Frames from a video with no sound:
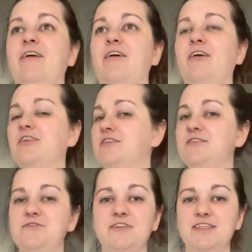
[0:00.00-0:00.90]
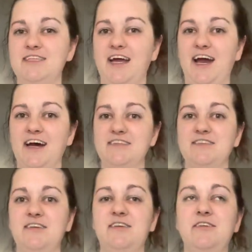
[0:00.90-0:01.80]
all of the students I
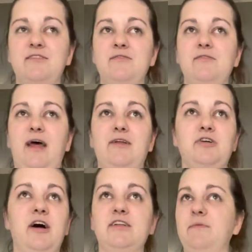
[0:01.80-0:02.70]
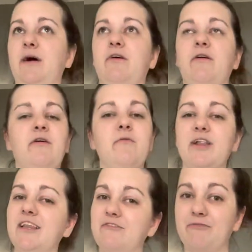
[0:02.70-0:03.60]
asked talked about, oh, well,
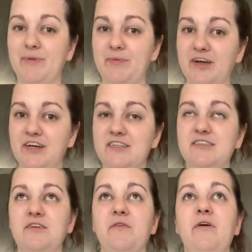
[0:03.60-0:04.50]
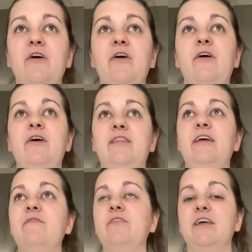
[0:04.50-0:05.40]
I live with my parents, so
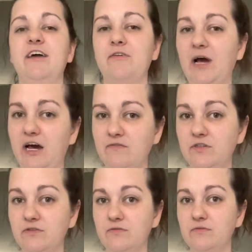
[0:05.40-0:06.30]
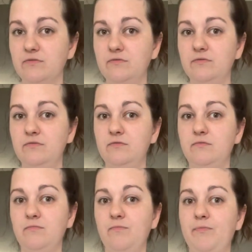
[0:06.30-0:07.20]
thankfully I don't have to
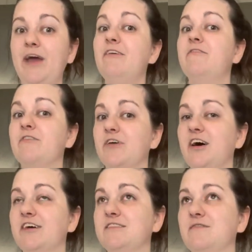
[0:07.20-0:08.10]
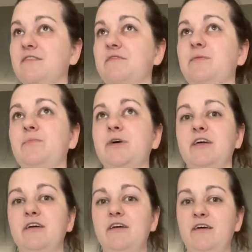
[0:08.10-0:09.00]
pay for the cost of living.
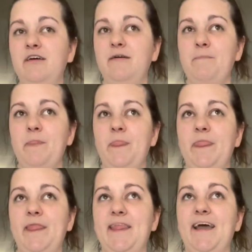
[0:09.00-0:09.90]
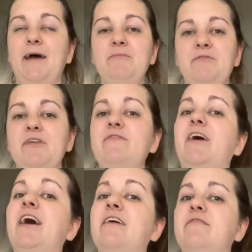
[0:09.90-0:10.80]
But I'm
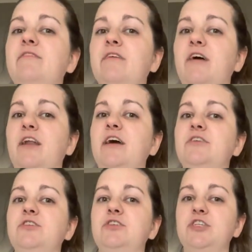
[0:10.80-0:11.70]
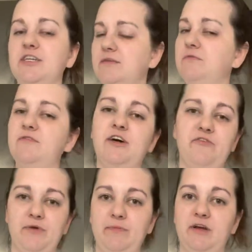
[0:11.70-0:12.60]
25 and I just moved out
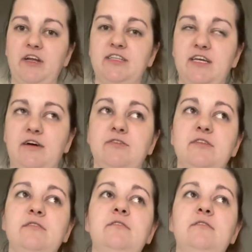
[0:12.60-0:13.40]
of my parents' house.